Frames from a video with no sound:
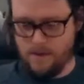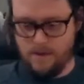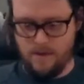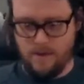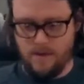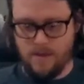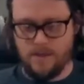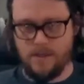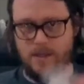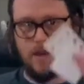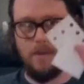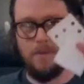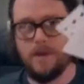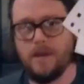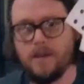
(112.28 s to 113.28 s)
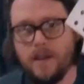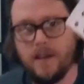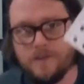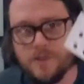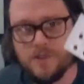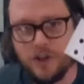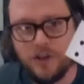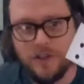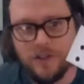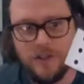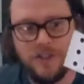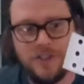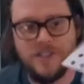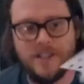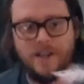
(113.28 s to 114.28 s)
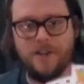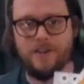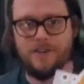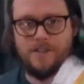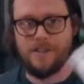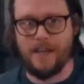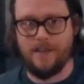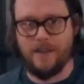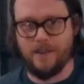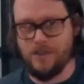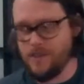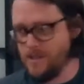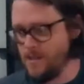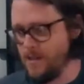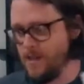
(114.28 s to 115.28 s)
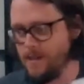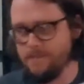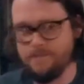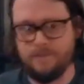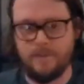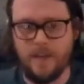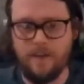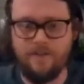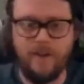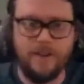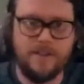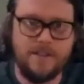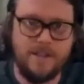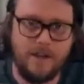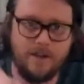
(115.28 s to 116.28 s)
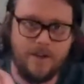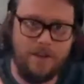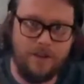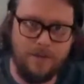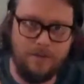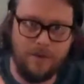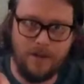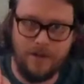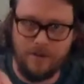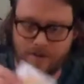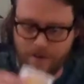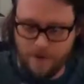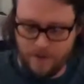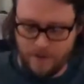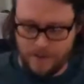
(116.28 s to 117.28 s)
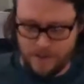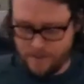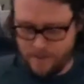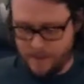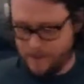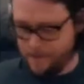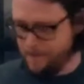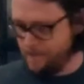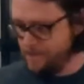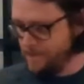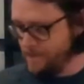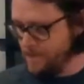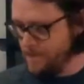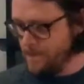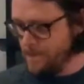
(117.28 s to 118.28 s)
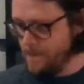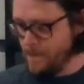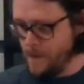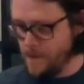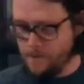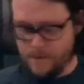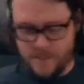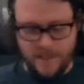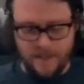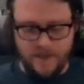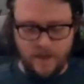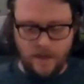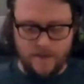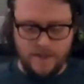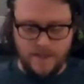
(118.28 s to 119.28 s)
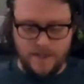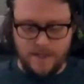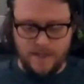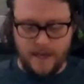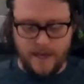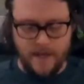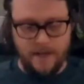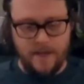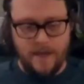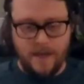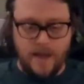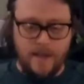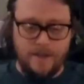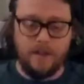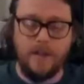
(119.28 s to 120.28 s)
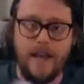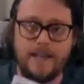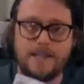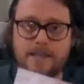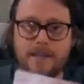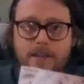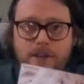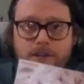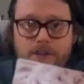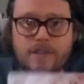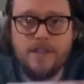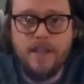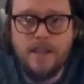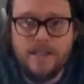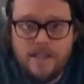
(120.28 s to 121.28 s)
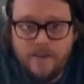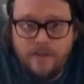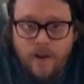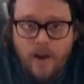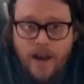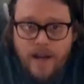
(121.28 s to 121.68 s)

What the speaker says: some kind of circular stickers, and then just a fun sticker that you can put on your phone or something. Set that off to the side. The last thing you'll see is a variety